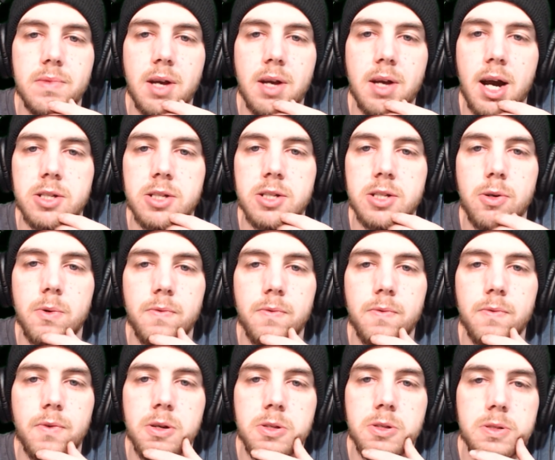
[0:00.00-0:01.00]
October
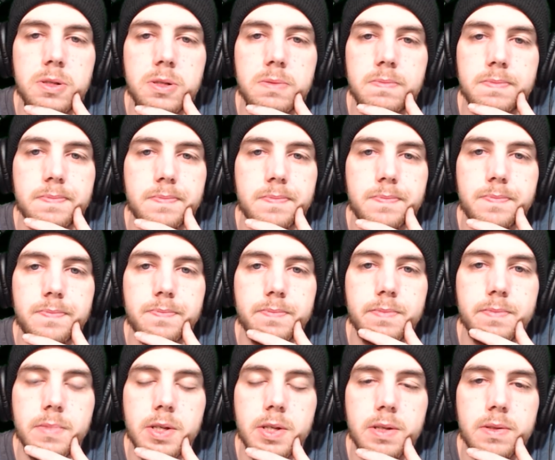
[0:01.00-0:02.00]
1st.
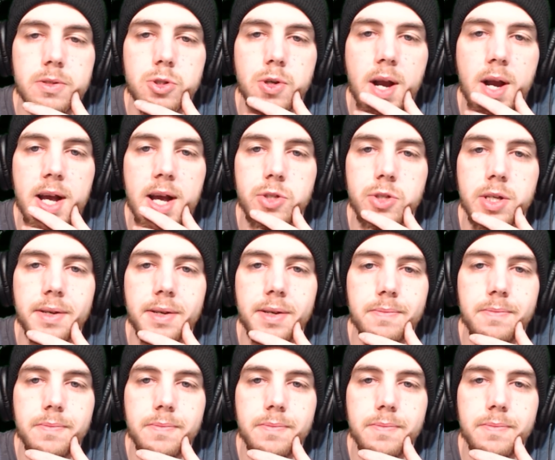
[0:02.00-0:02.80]
Tragic.